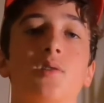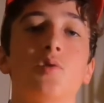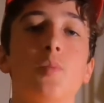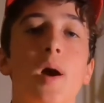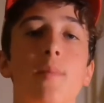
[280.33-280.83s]

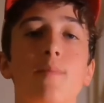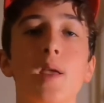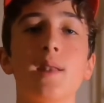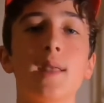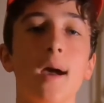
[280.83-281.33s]
to about
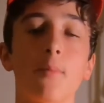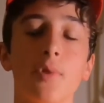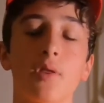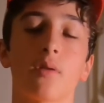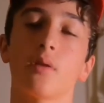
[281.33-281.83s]

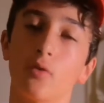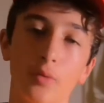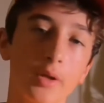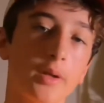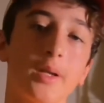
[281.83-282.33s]
mid-depth,
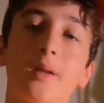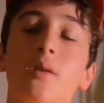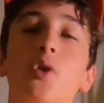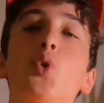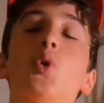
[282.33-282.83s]
reel it
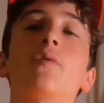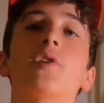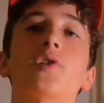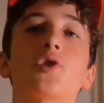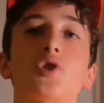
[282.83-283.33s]
in. You can
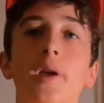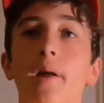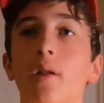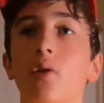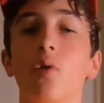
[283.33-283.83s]
fish it
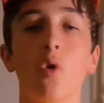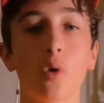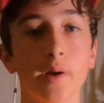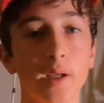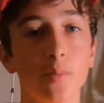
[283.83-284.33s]
shallow
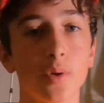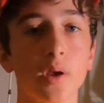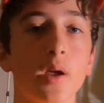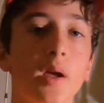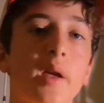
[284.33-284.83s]
or
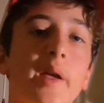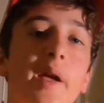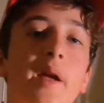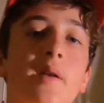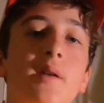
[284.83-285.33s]
deep,
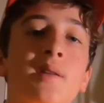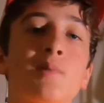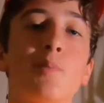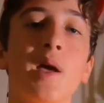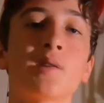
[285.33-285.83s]
and
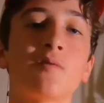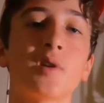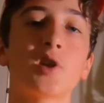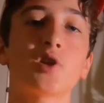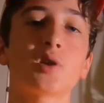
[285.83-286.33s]
it's best
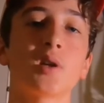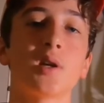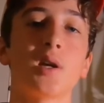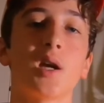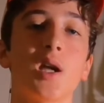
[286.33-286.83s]
fished
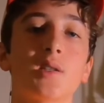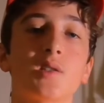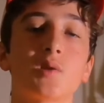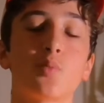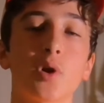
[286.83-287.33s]
in
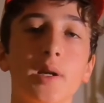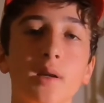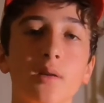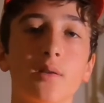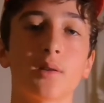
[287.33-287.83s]

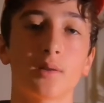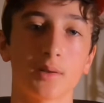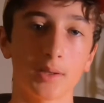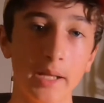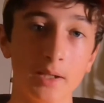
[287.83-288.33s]
spring,
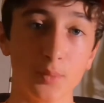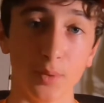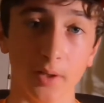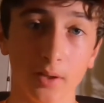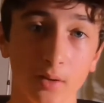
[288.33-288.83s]
late
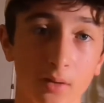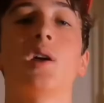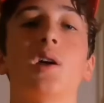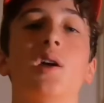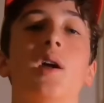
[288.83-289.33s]
spring,
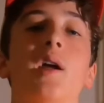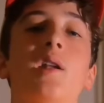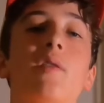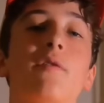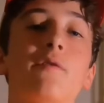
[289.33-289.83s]

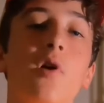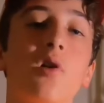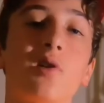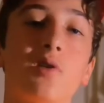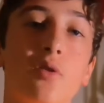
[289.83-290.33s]
and in the
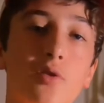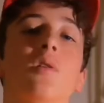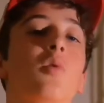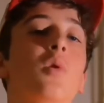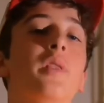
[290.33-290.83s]
fall
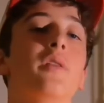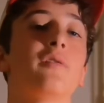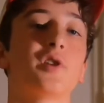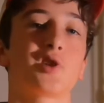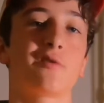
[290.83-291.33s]
when the
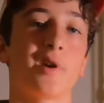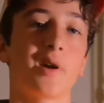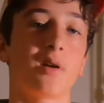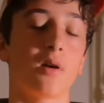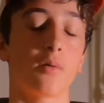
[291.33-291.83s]
fish are
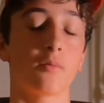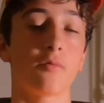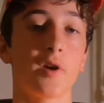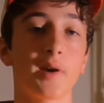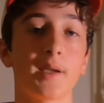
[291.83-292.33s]

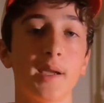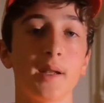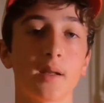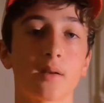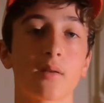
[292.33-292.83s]
very
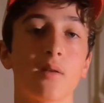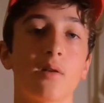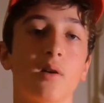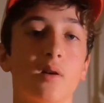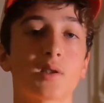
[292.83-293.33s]
keyed in
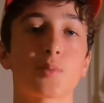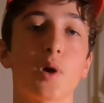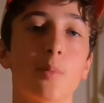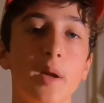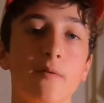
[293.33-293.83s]
on
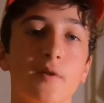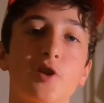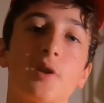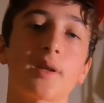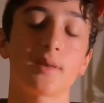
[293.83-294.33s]
small bait
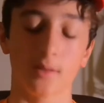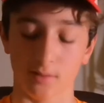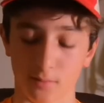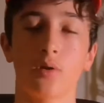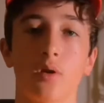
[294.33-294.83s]
fish like these.
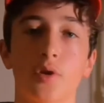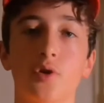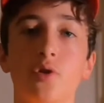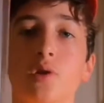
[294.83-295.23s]
The two